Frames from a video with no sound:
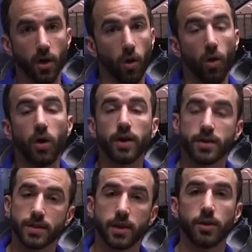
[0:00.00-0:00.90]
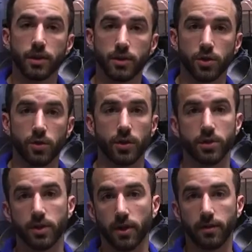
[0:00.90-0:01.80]
or a serious
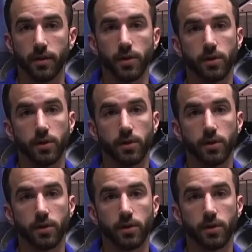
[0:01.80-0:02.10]
do-it-yourselfer